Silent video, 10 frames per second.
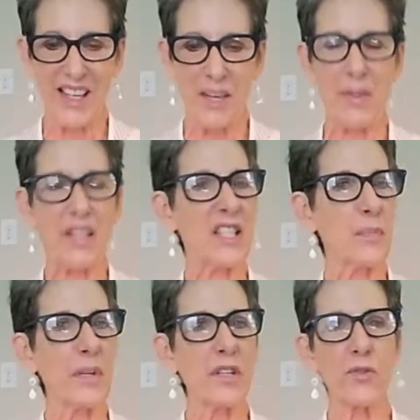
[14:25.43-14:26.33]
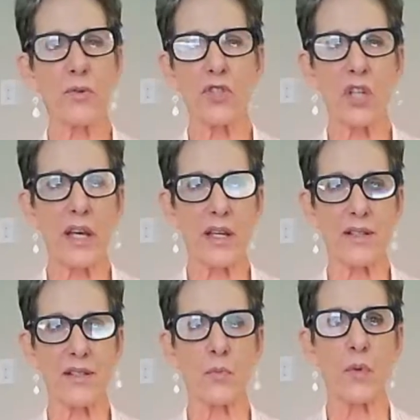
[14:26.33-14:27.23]
But as spiritual
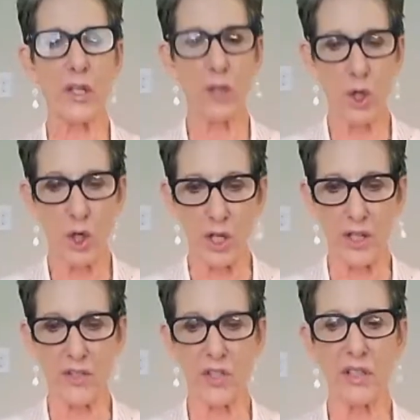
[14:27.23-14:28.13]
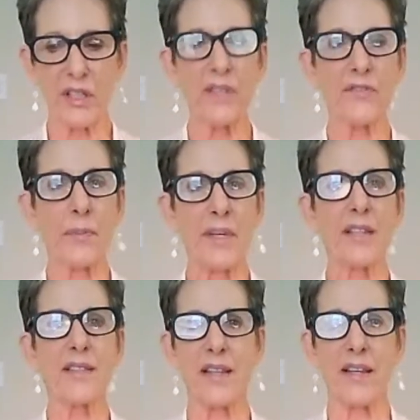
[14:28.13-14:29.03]
giants, we learn to live from the
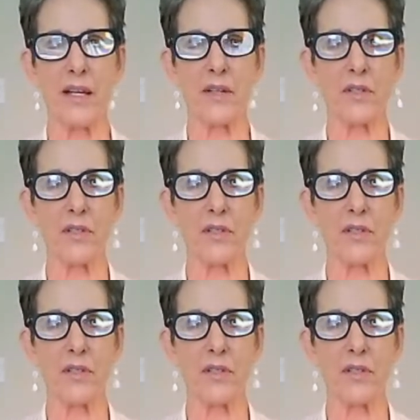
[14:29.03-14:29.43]
inside out.